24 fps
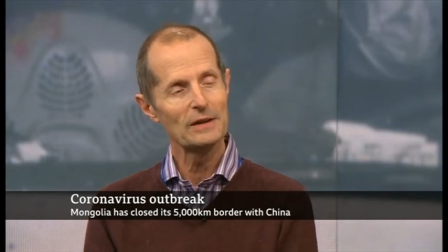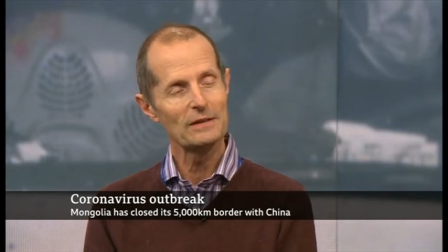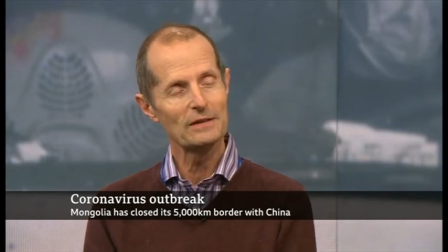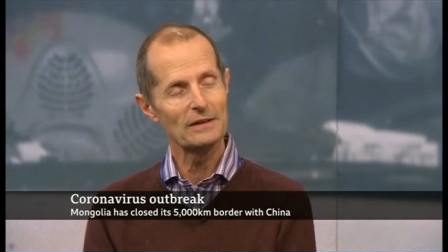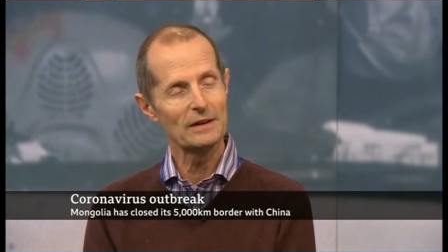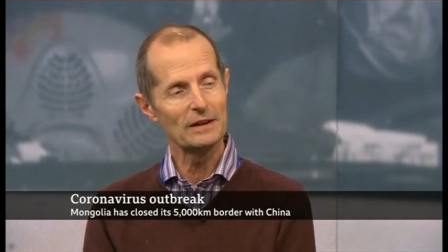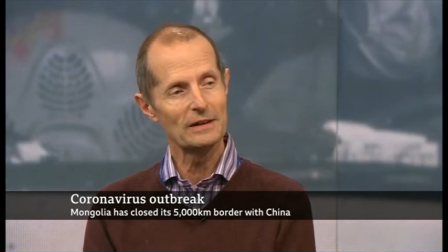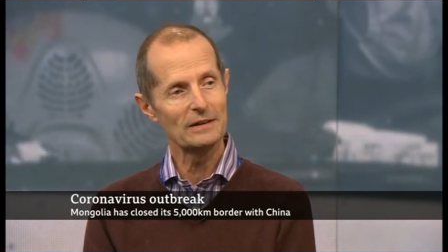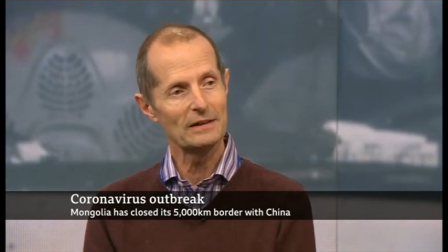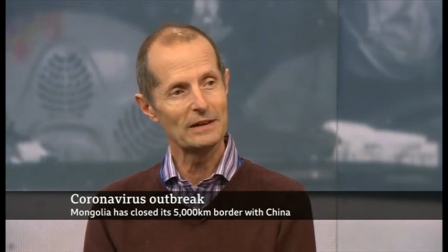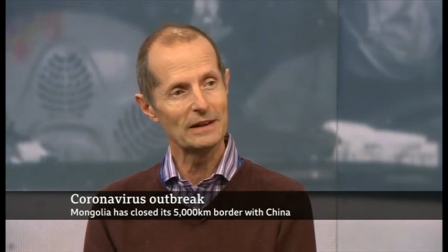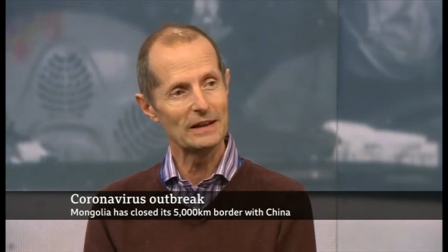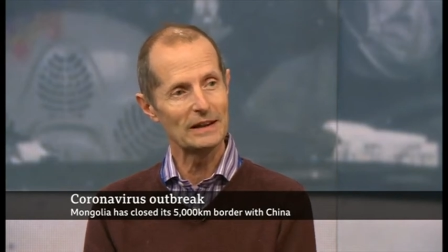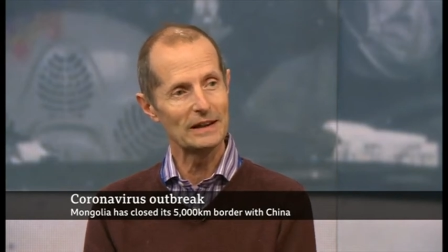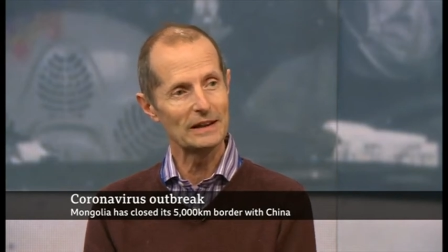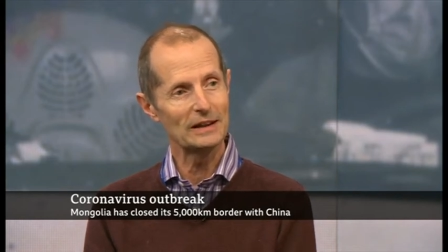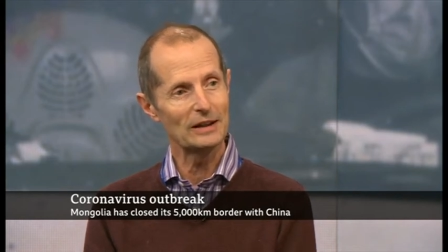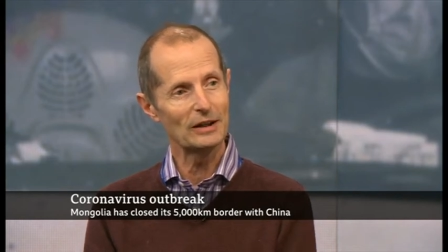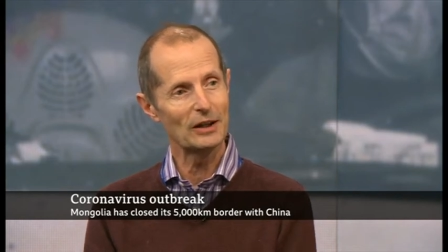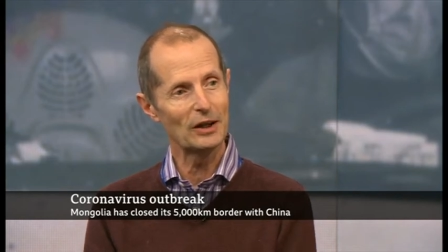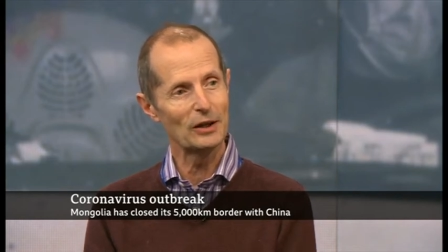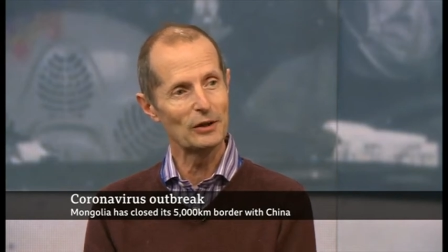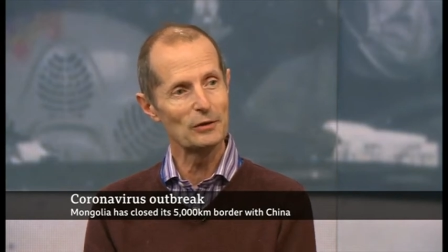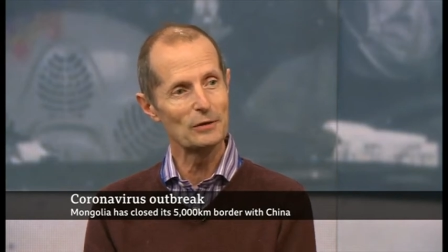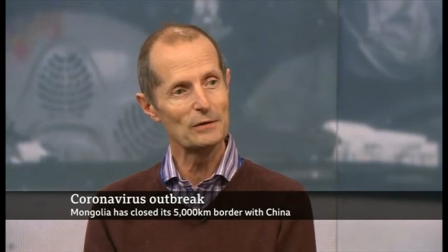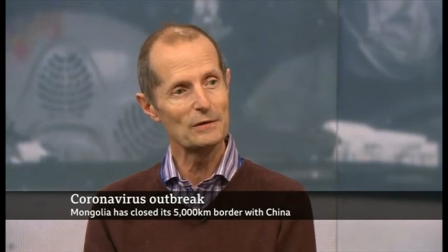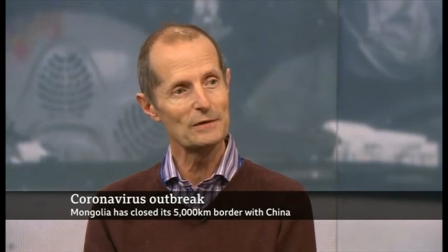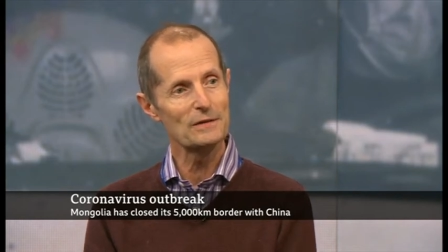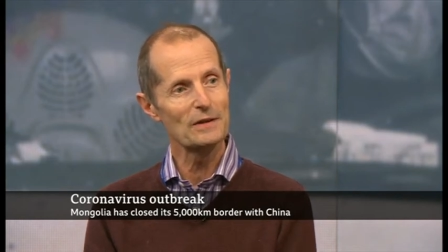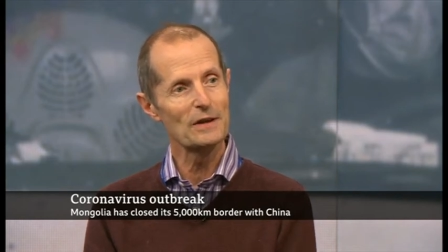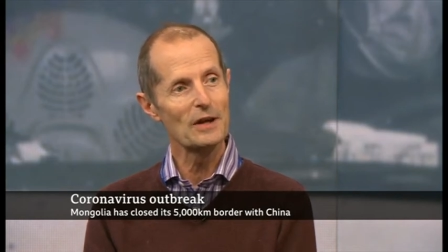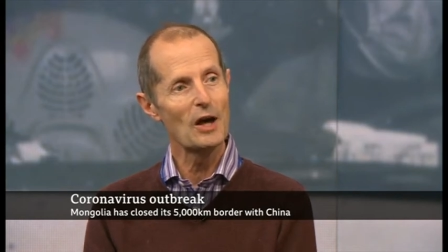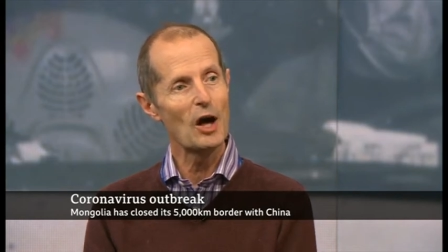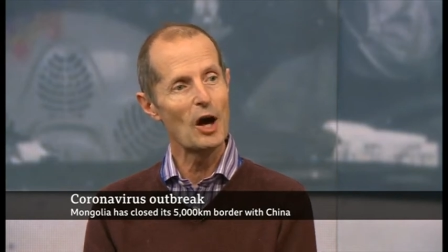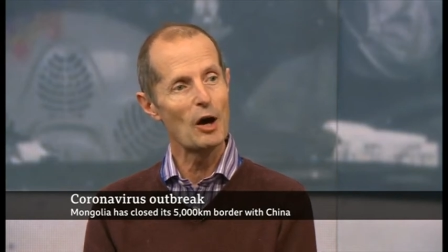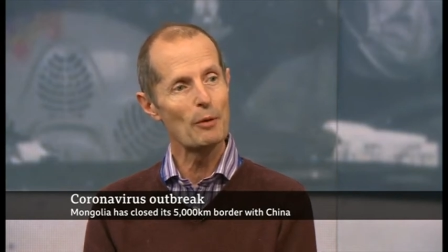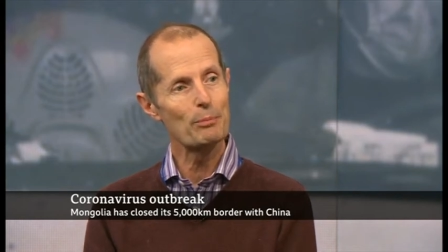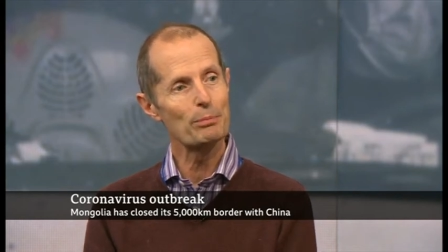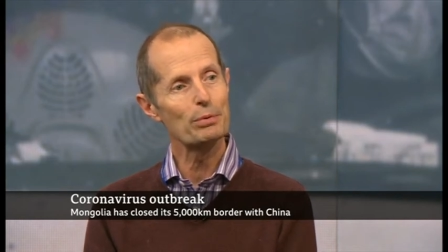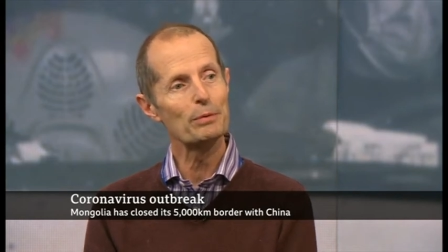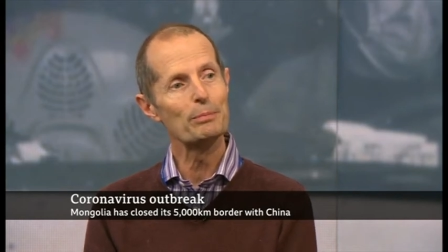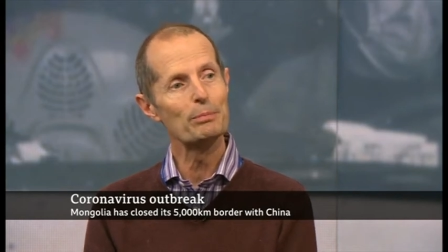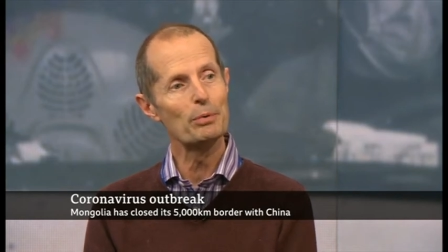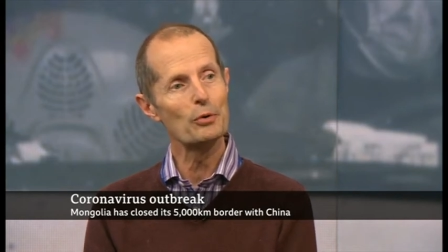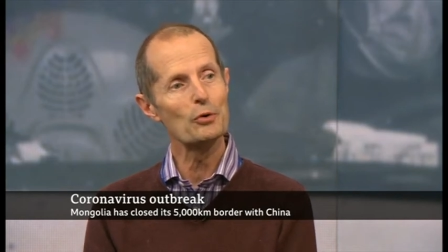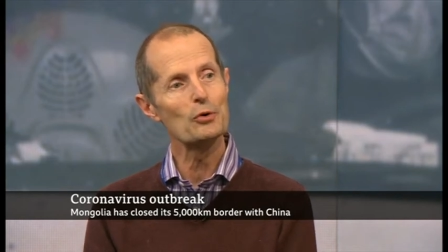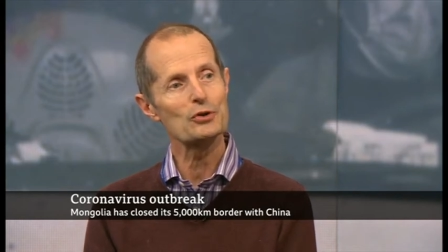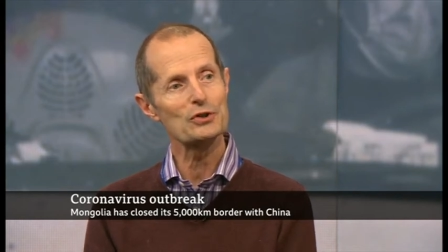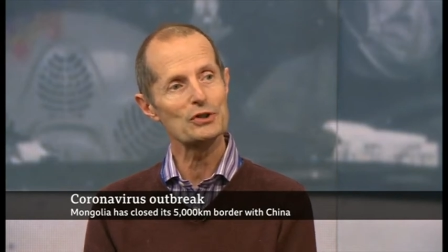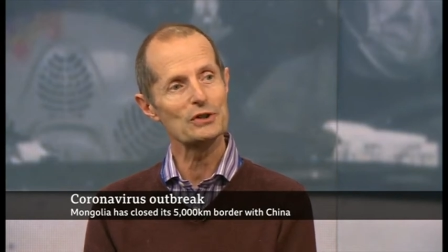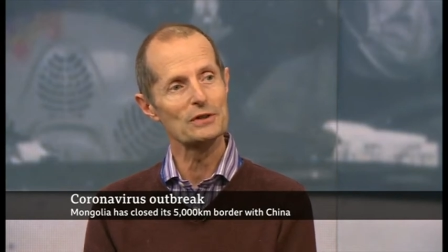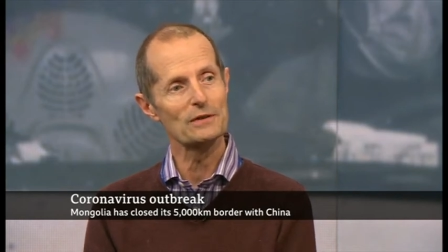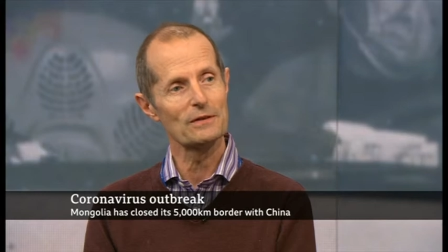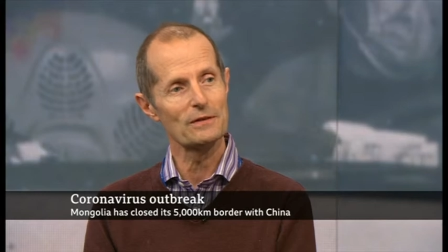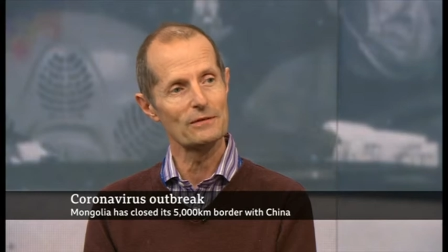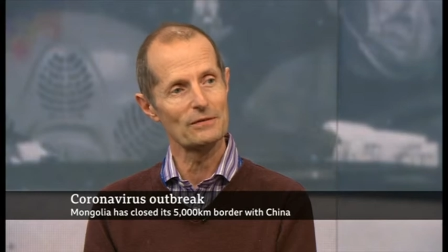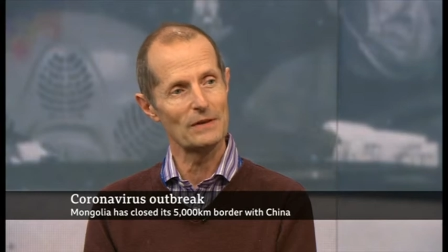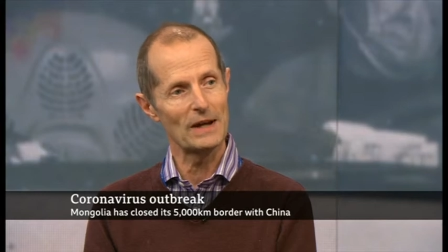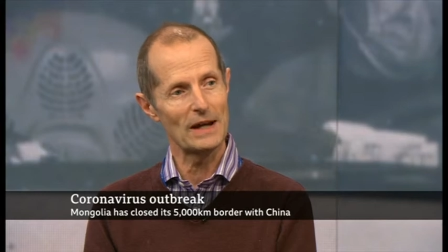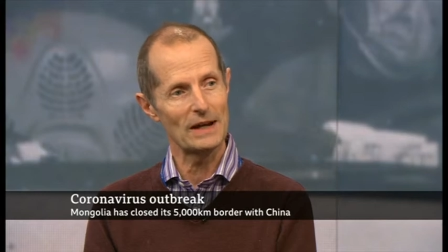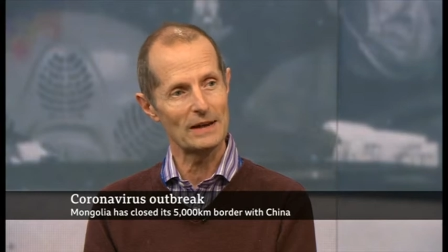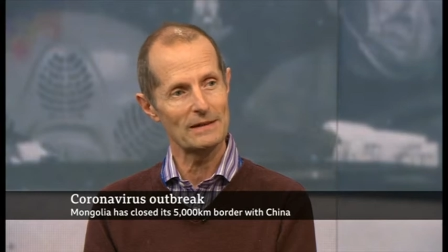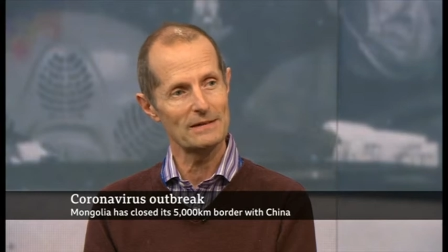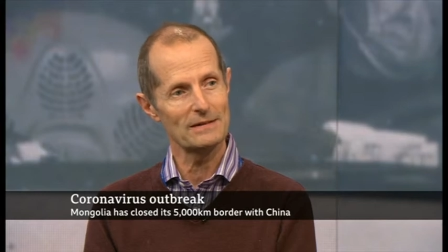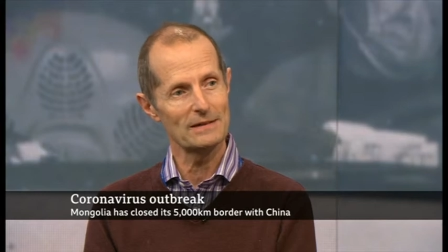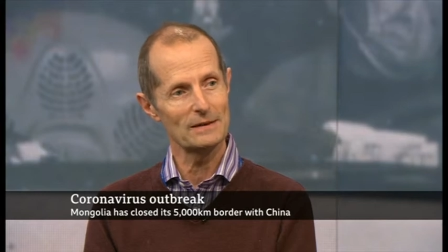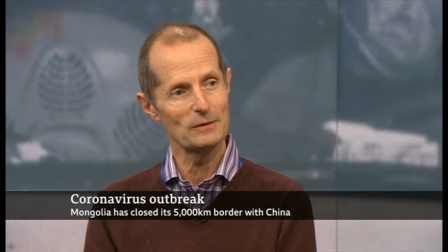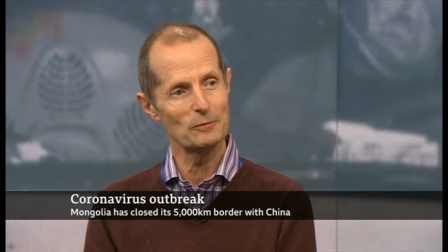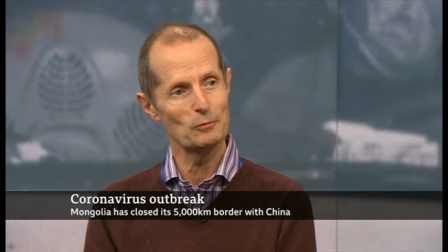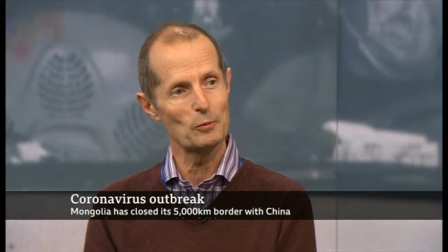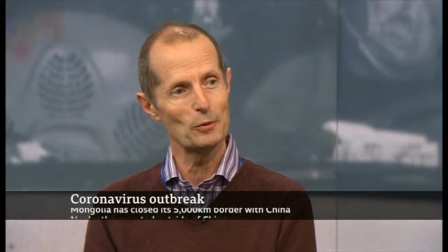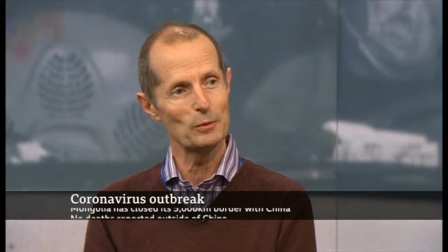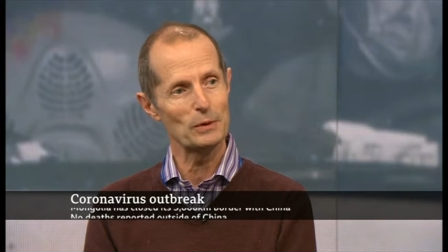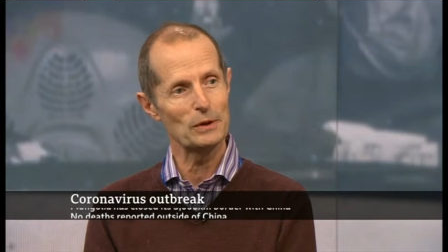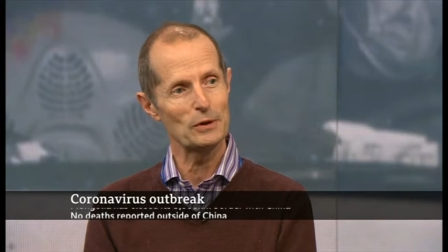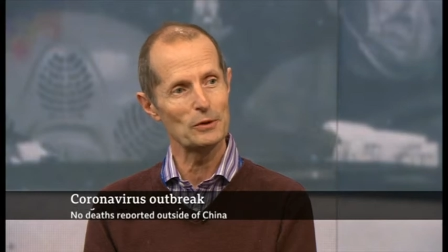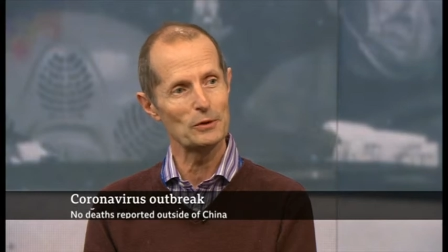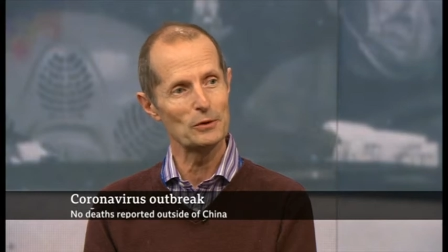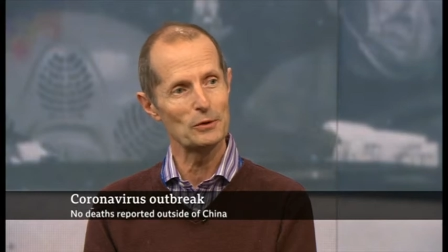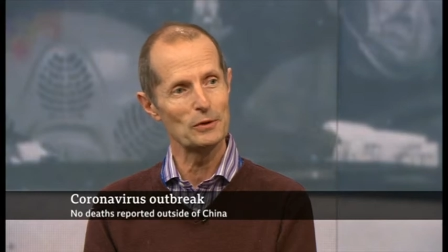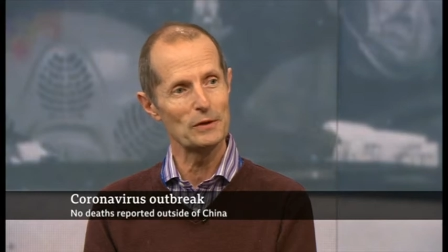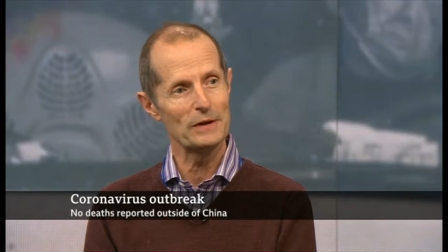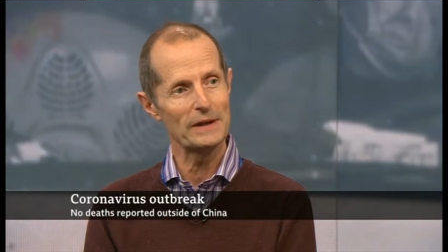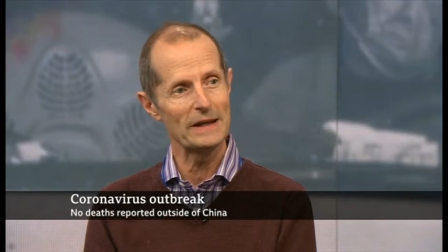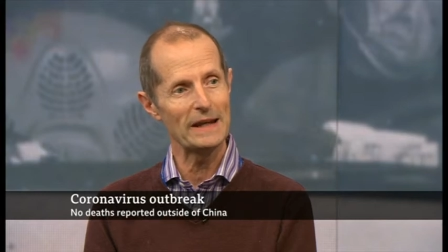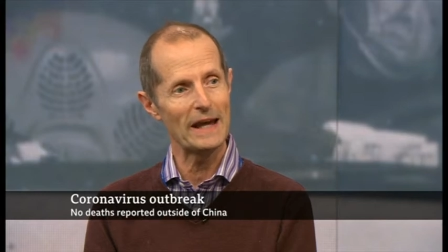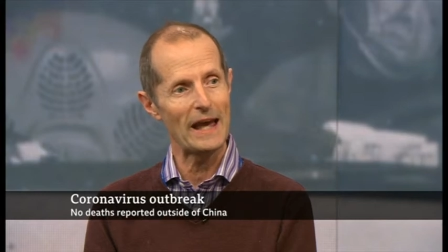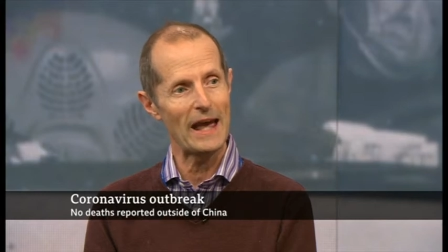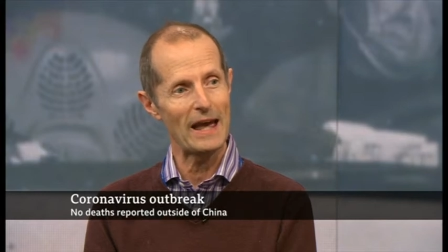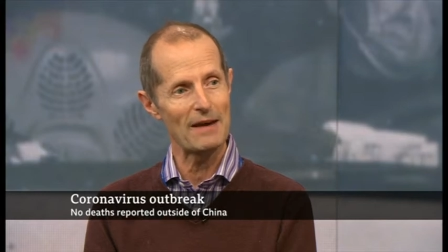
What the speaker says: that encodes a proportion of the vaccine, what we call the